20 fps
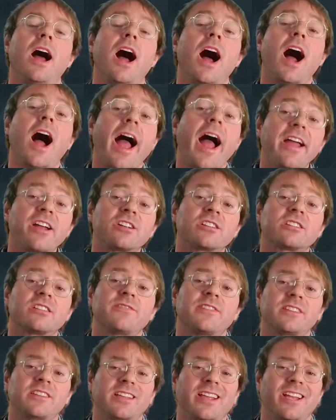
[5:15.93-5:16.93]
Higher
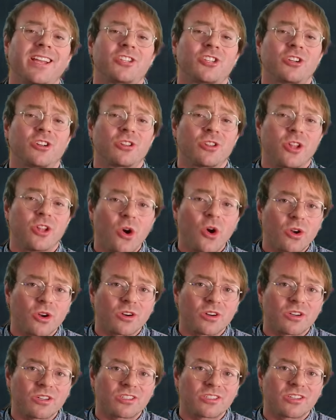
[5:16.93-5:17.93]
sophistication
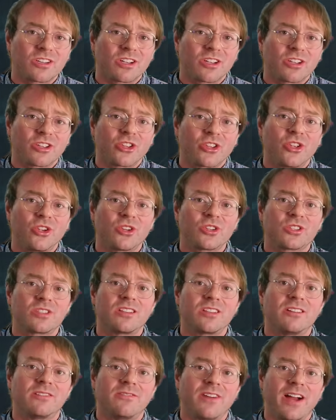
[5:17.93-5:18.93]
cloakers use
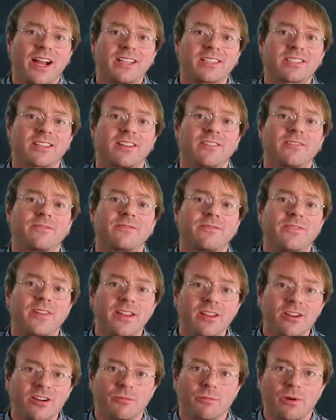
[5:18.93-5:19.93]
the device
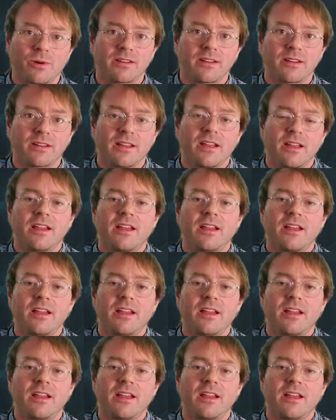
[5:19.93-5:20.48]
fingerprint.